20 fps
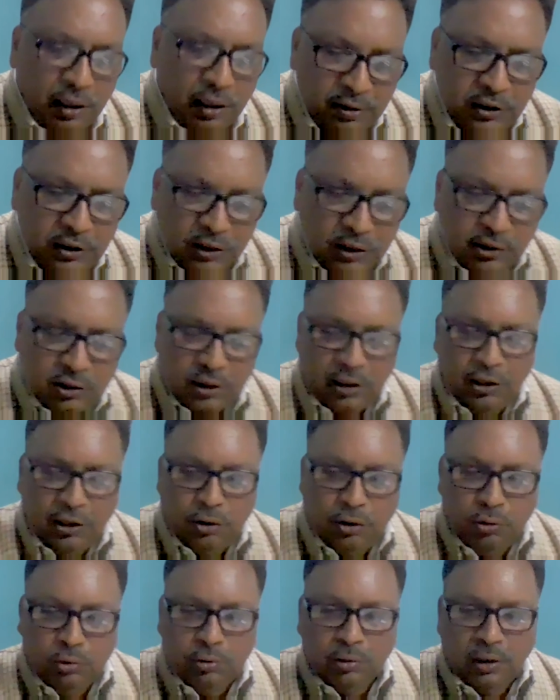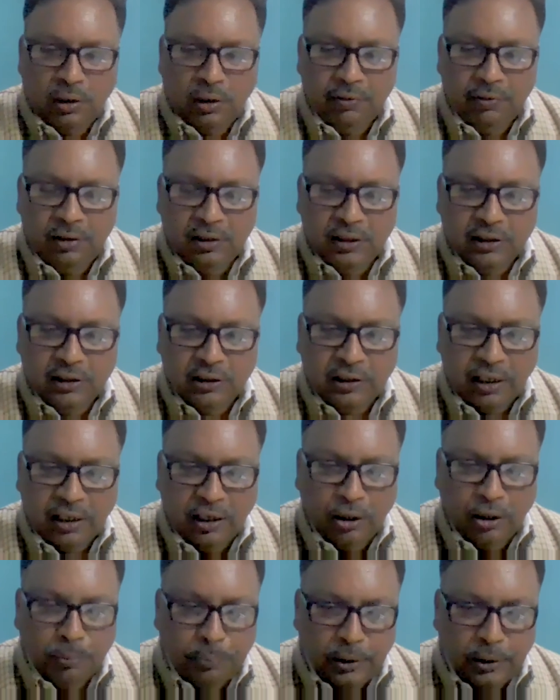I will just
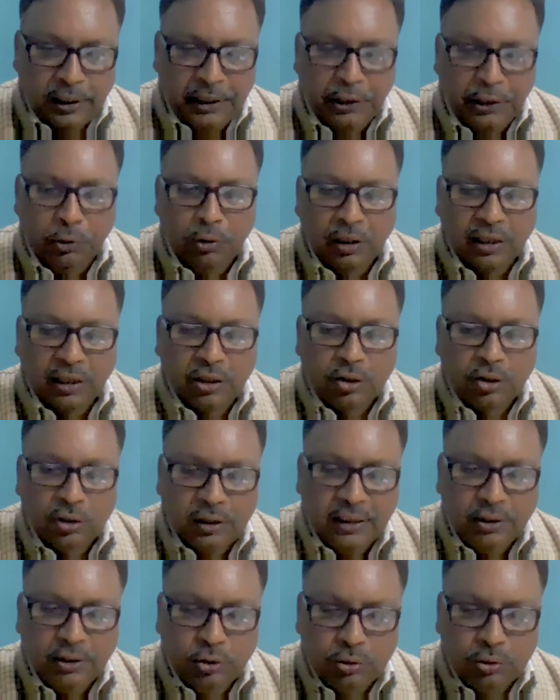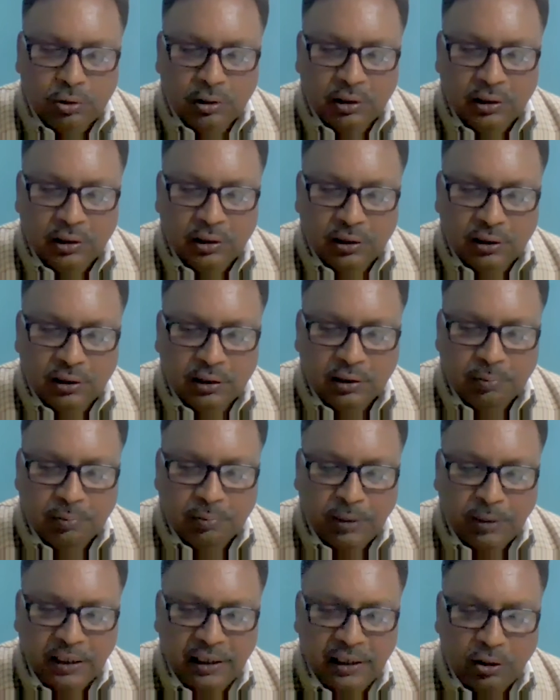elaborate you according
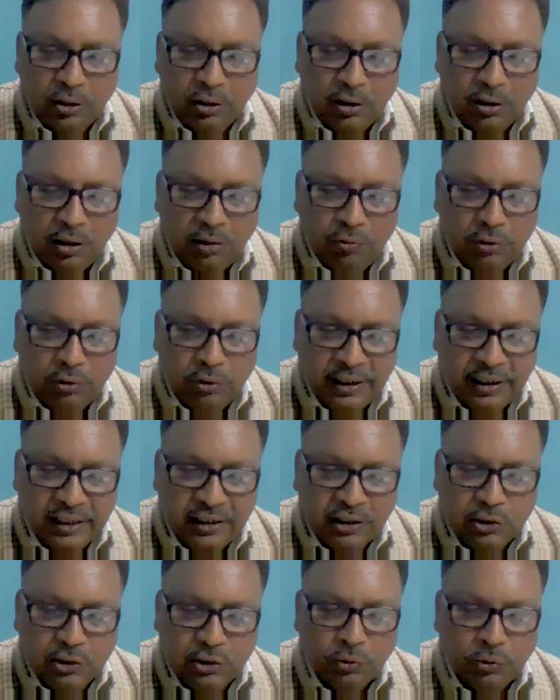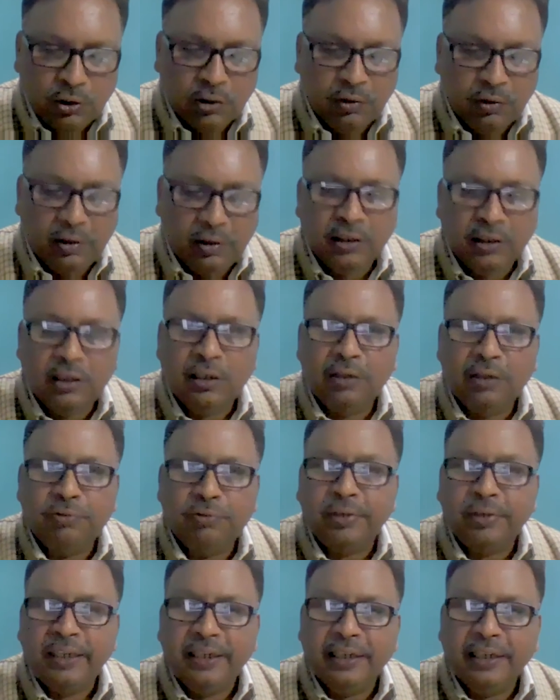my all verticals what
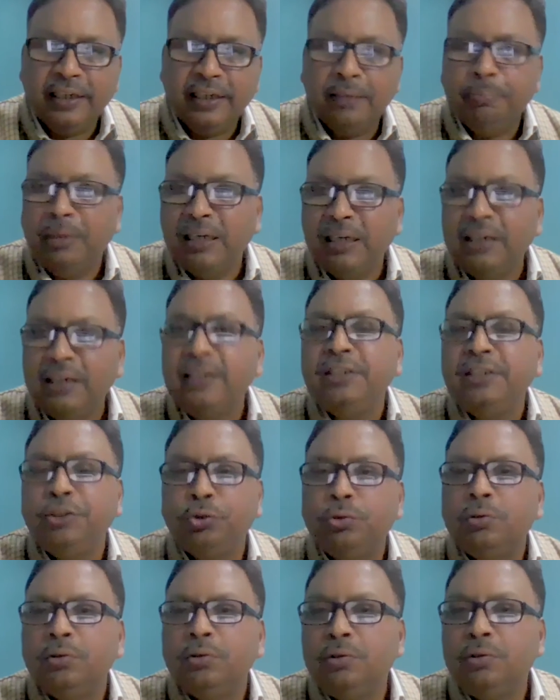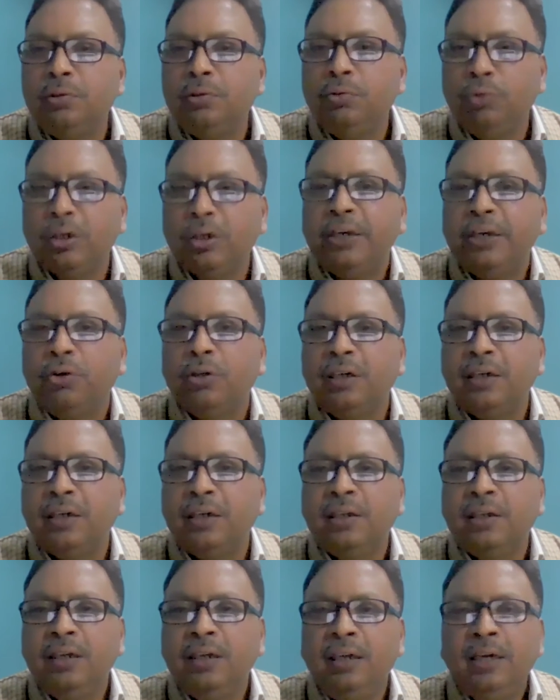PHYTEC Embedded is working on it.
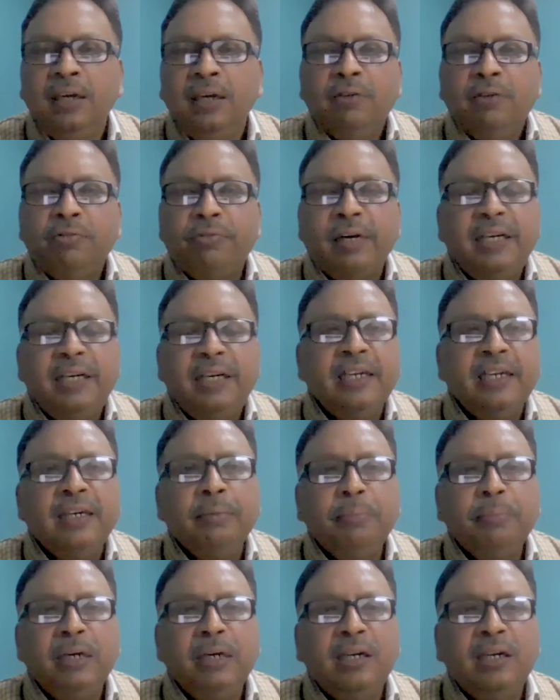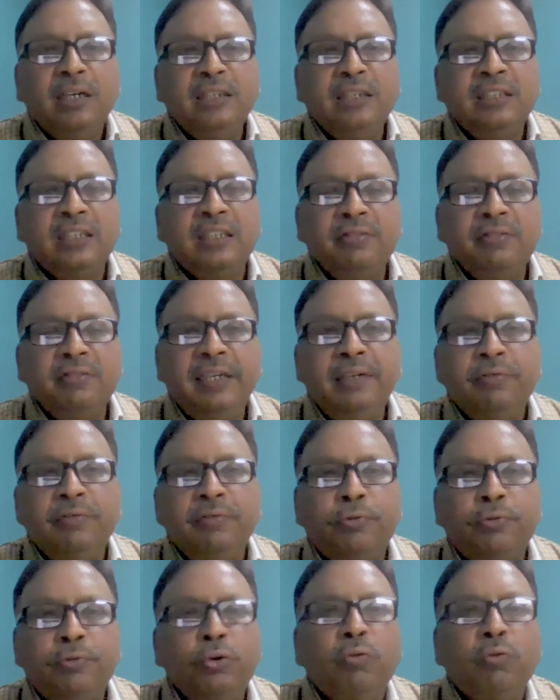PHYTEC Embedded is having
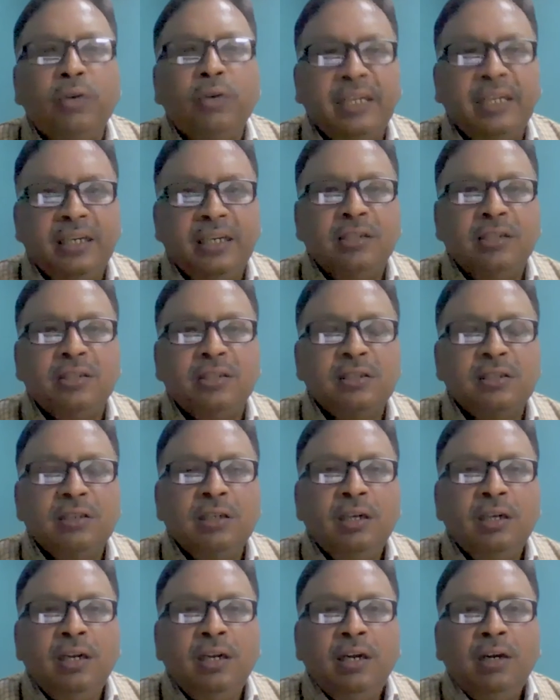4 verticals.